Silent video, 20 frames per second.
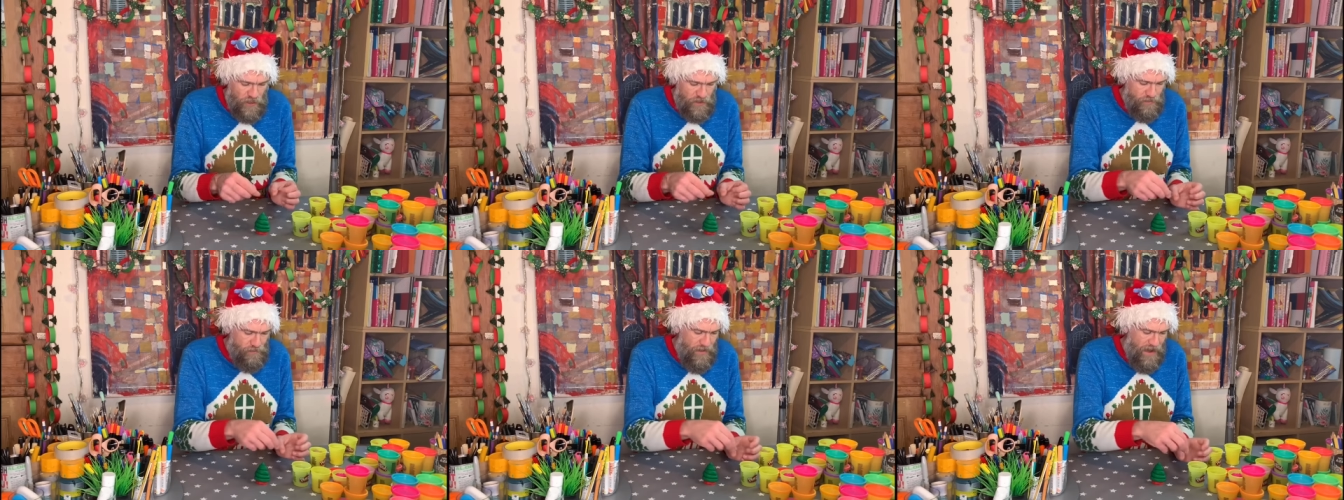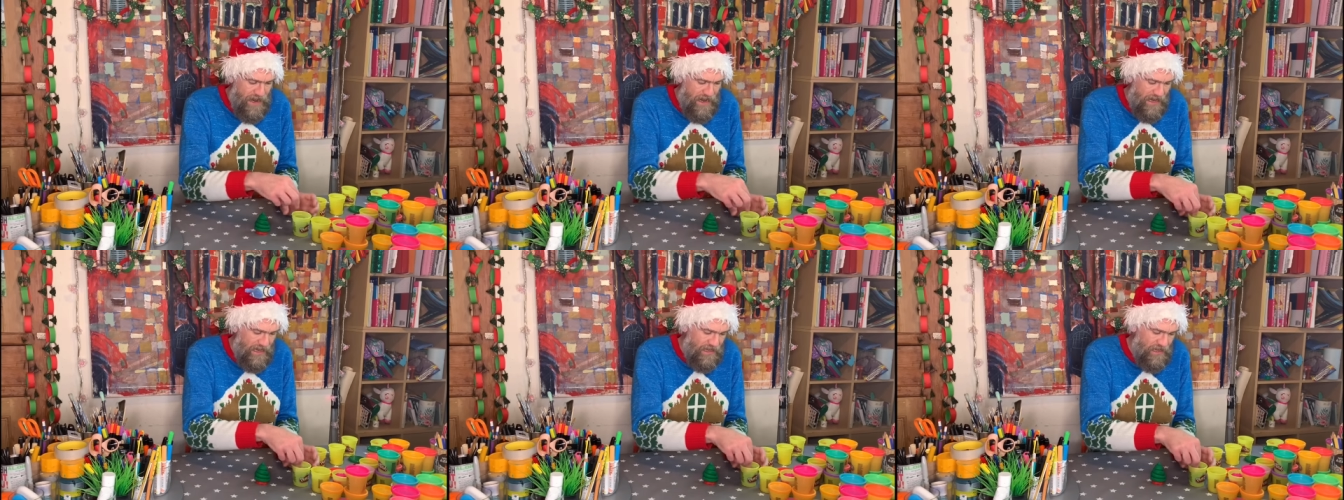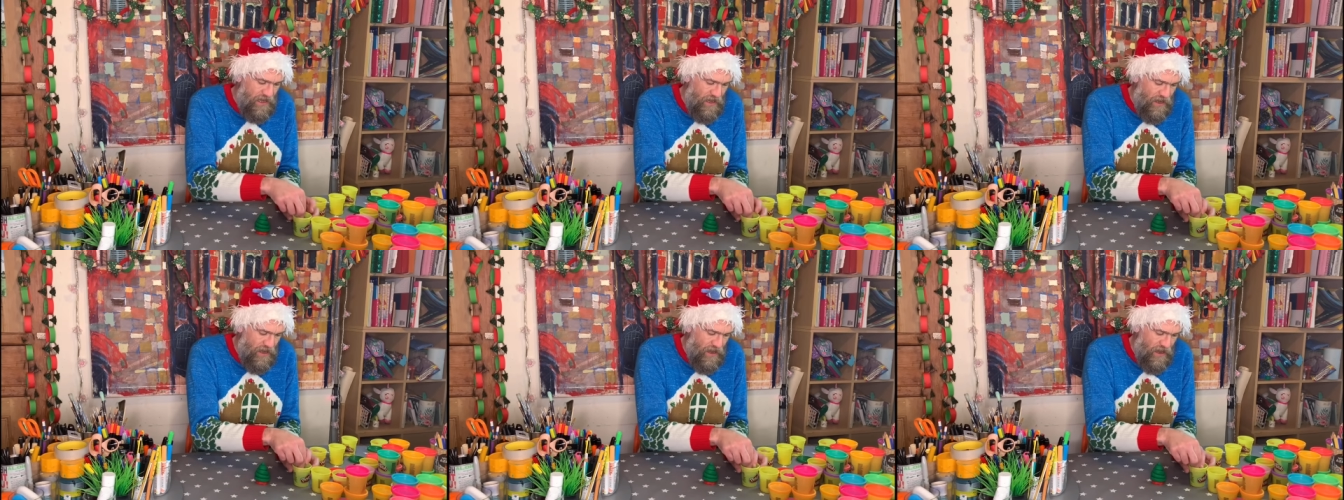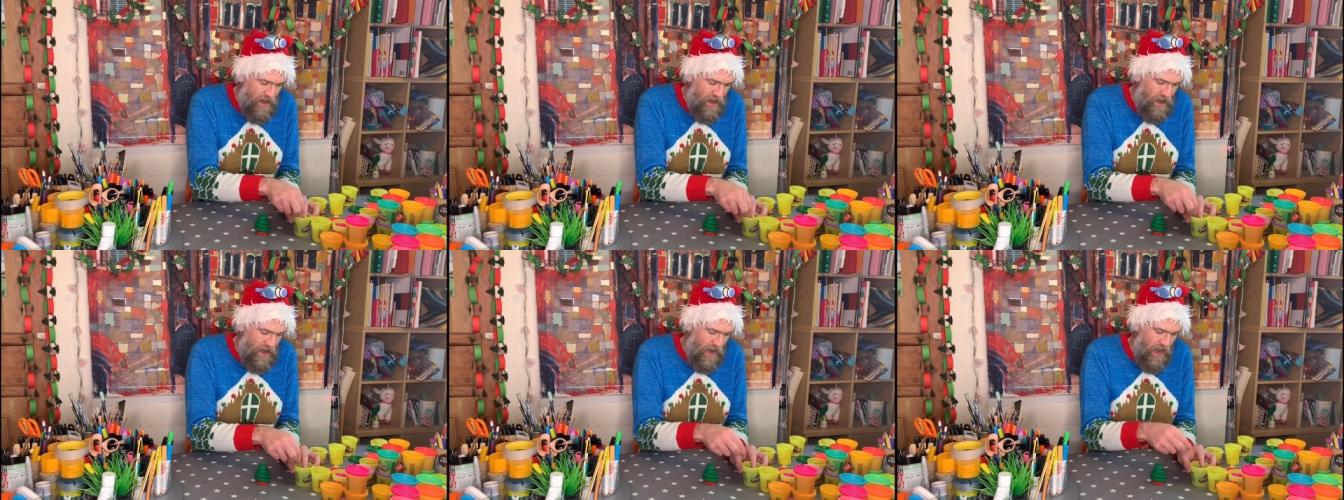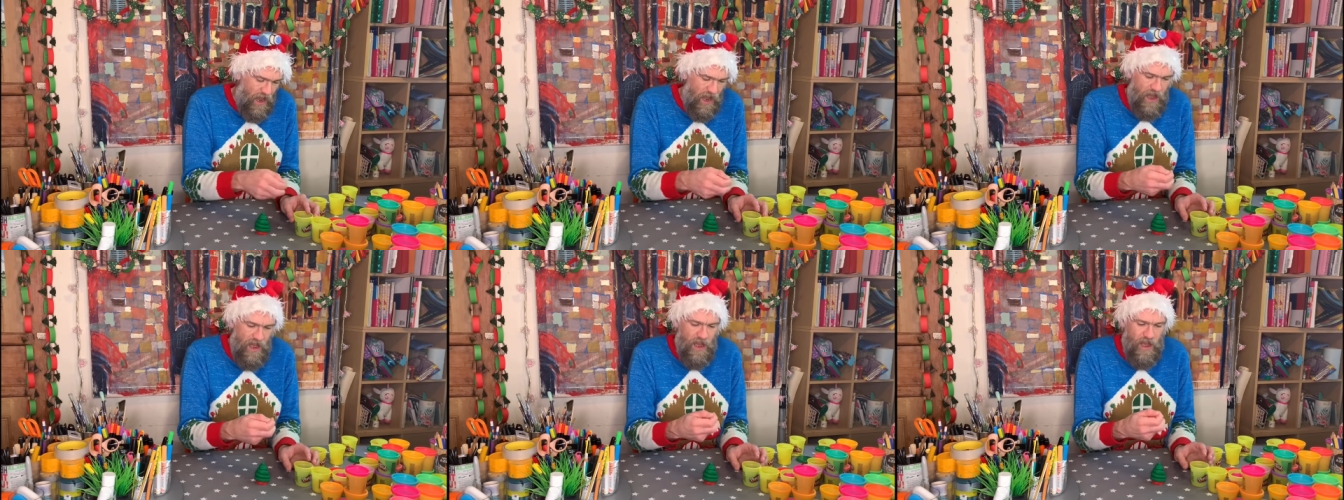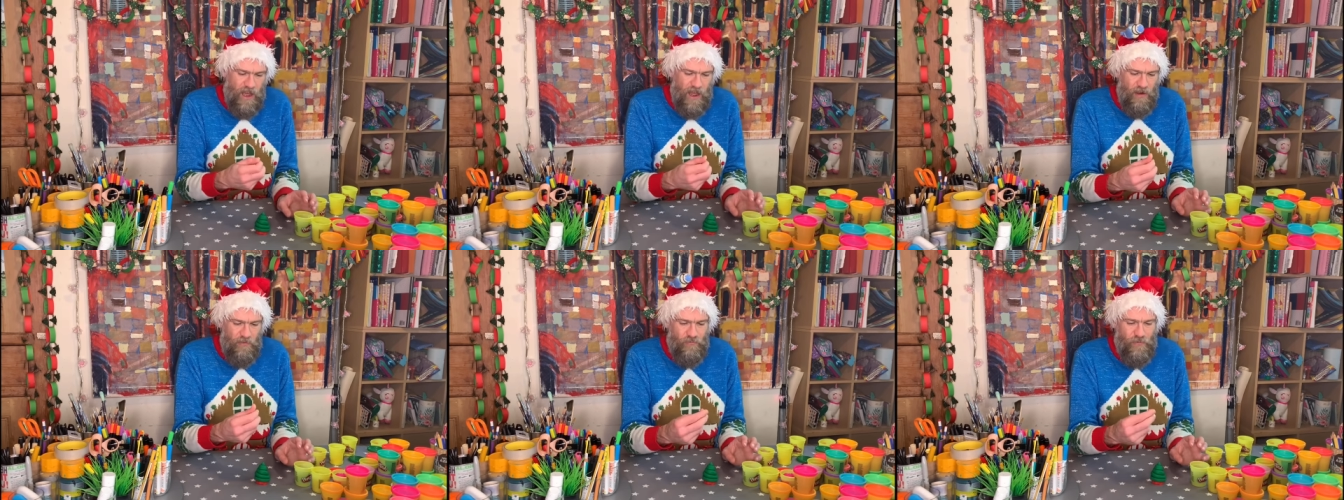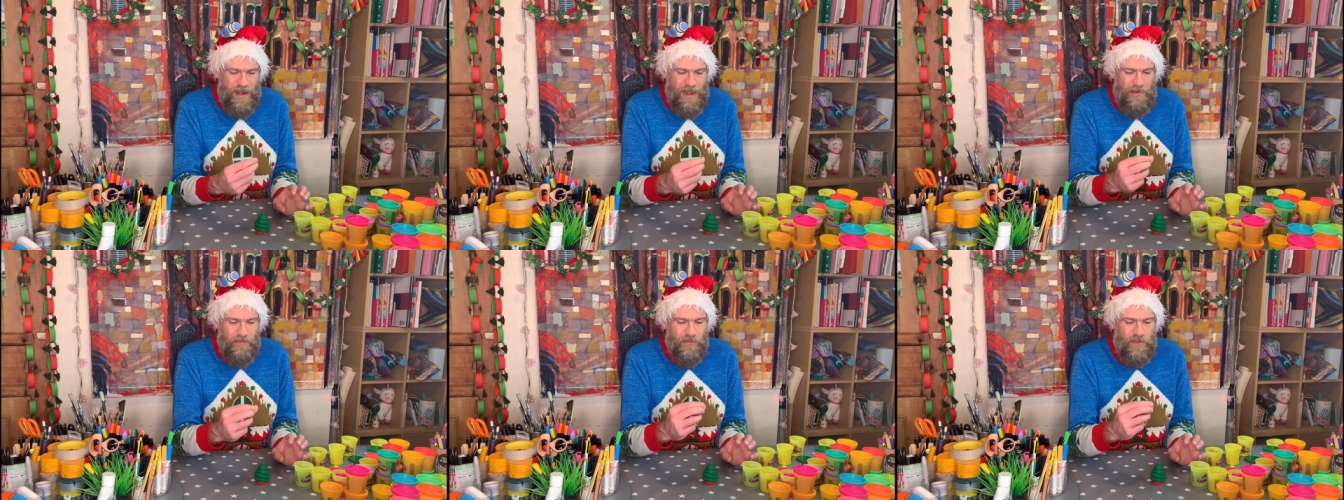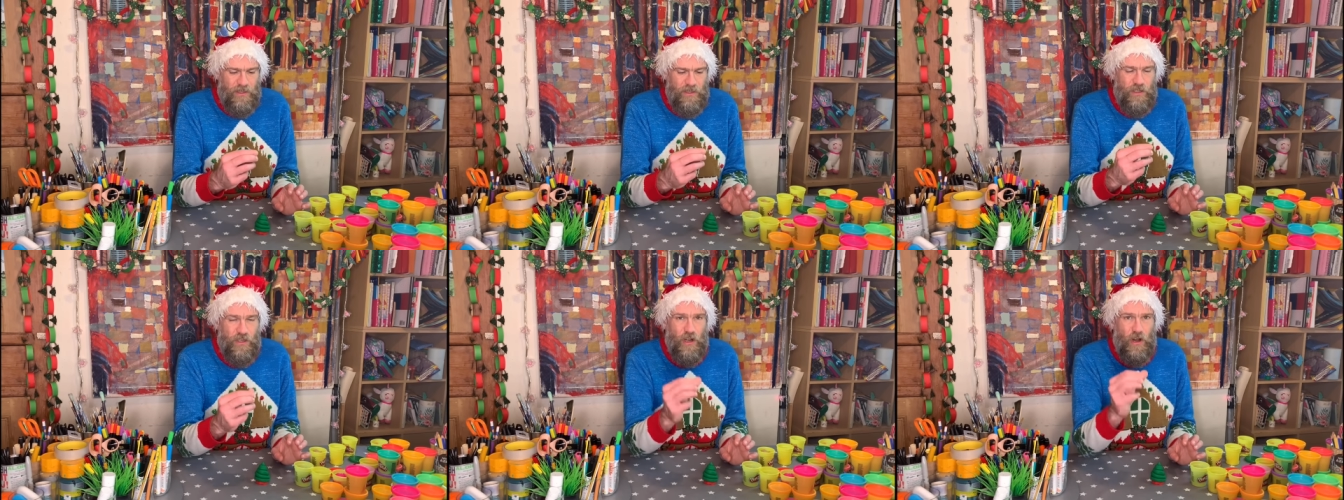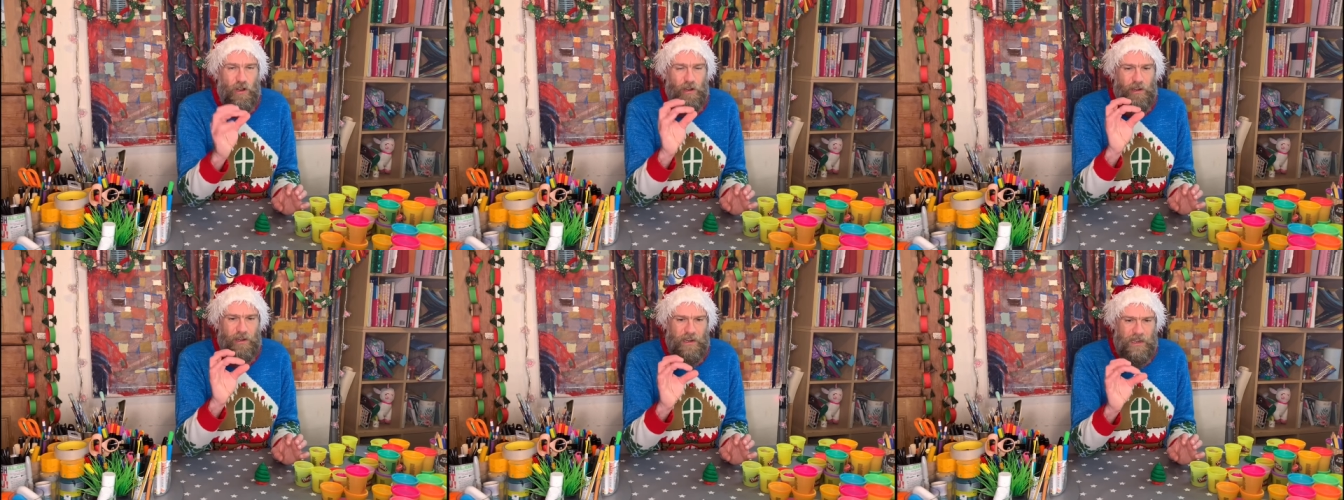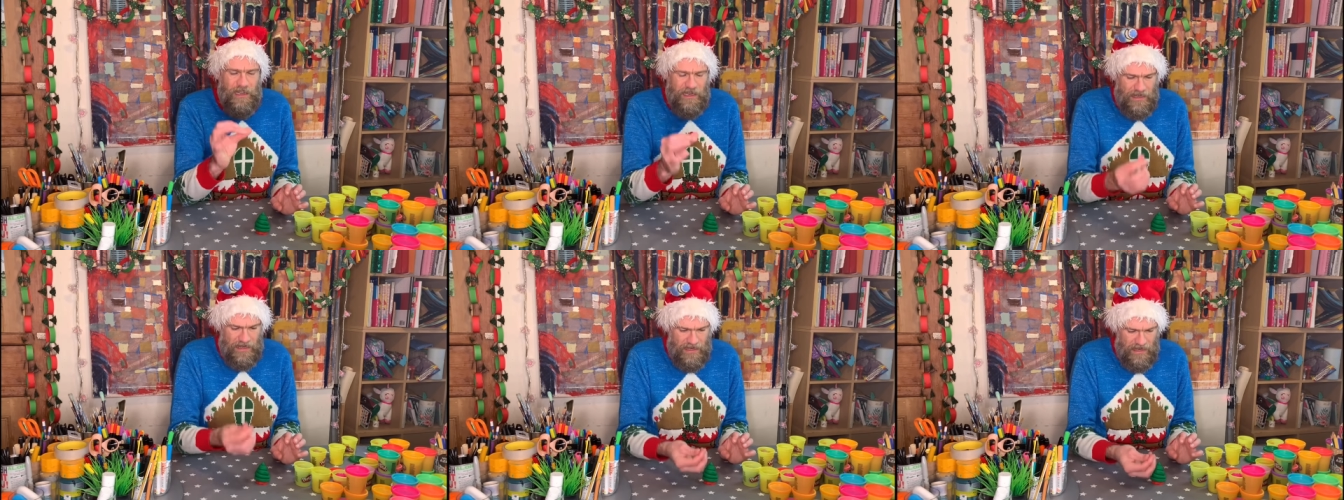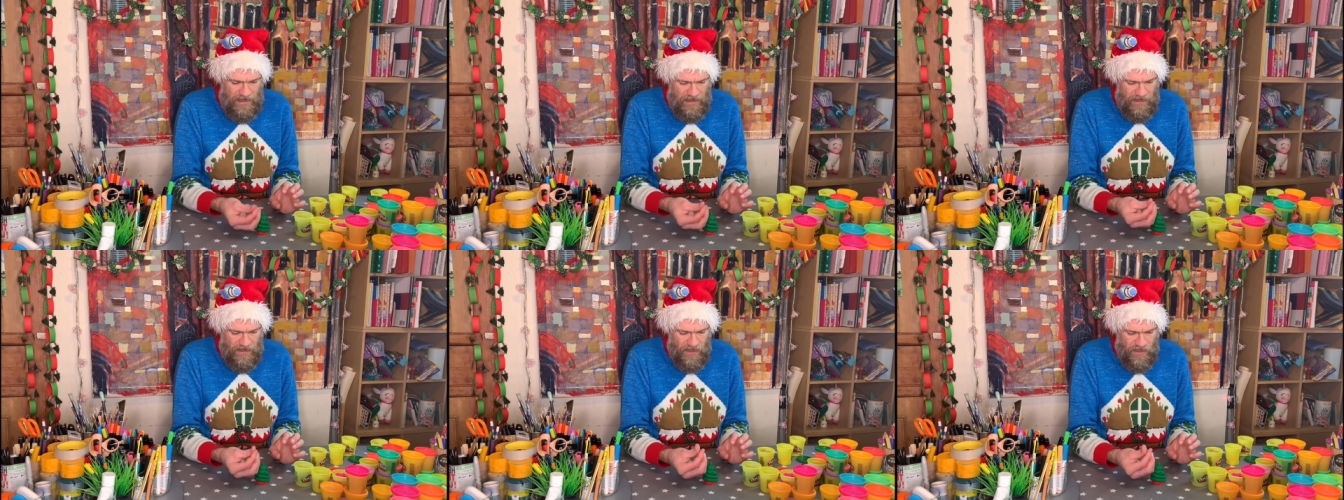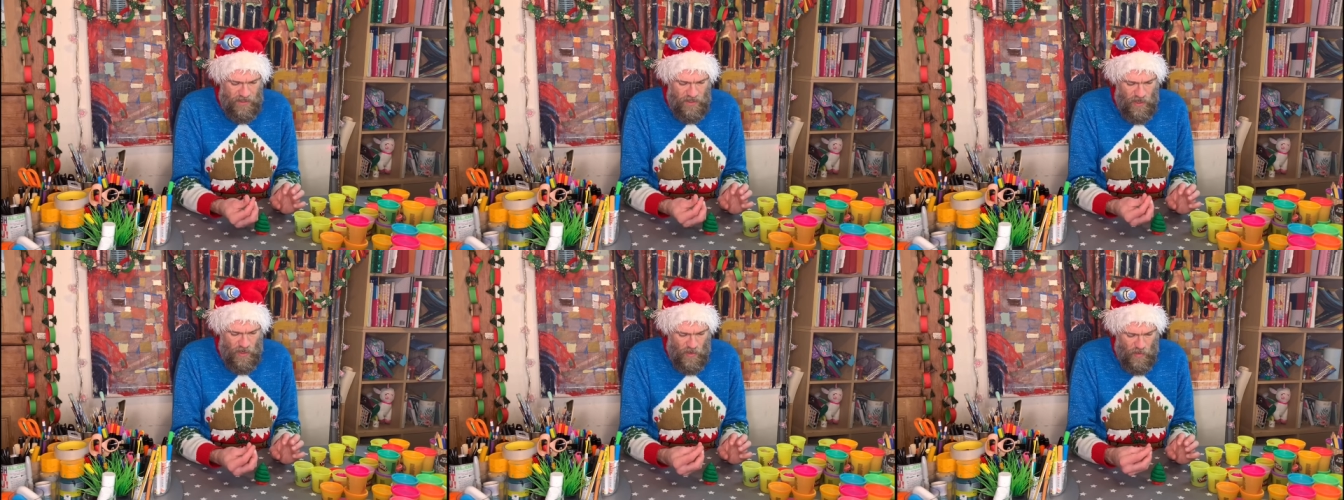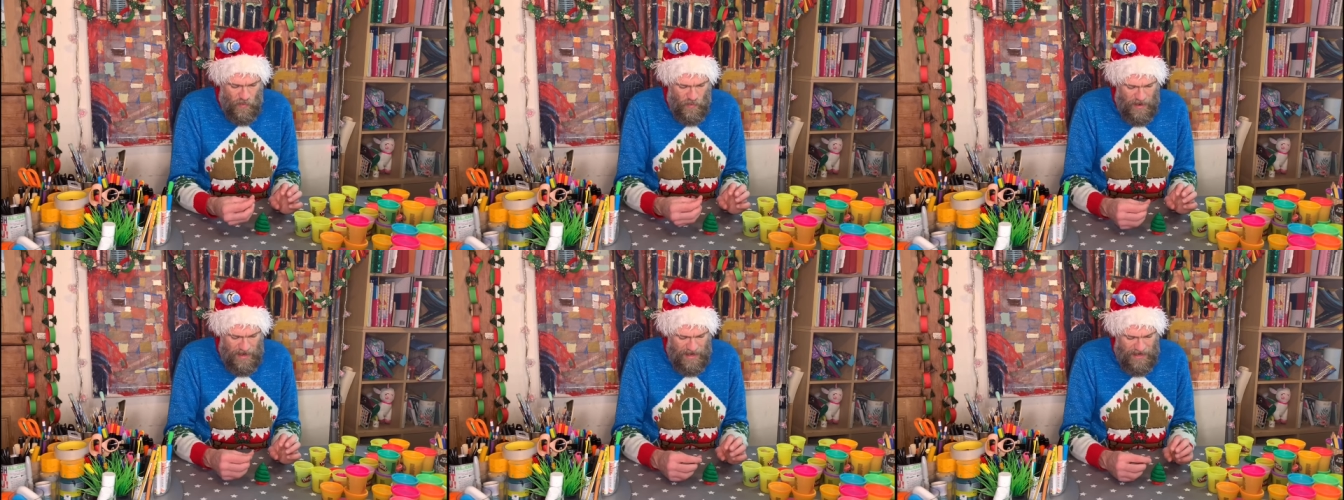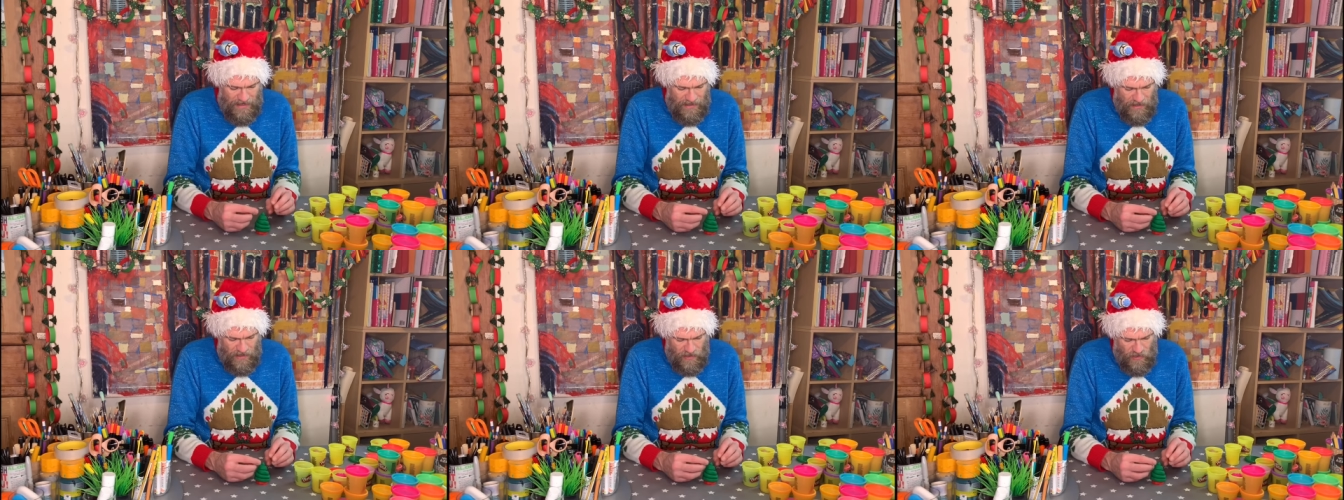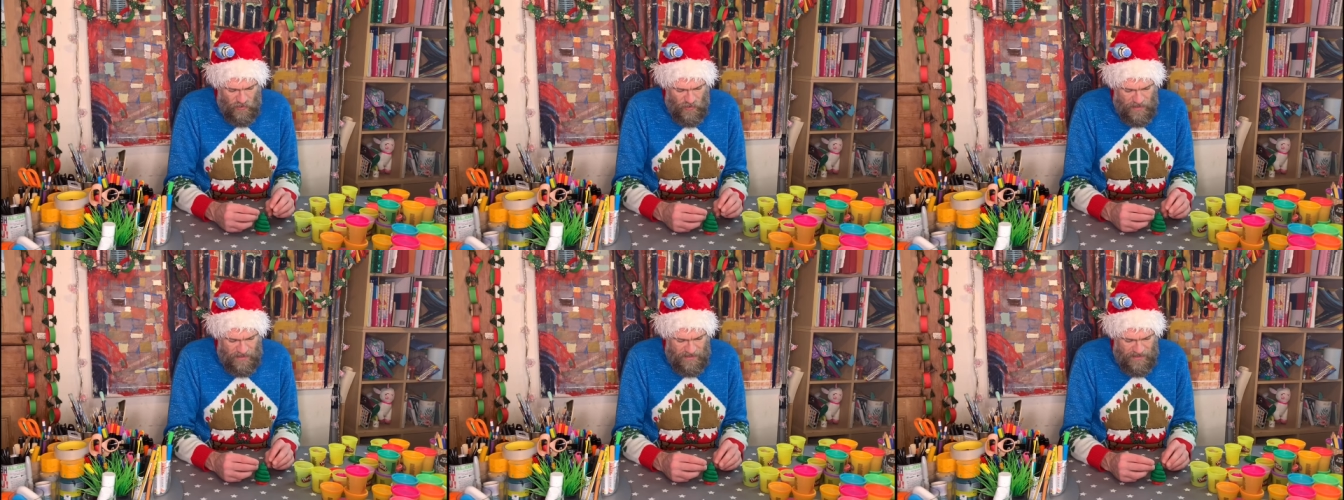made uh, a round dot like so and tried to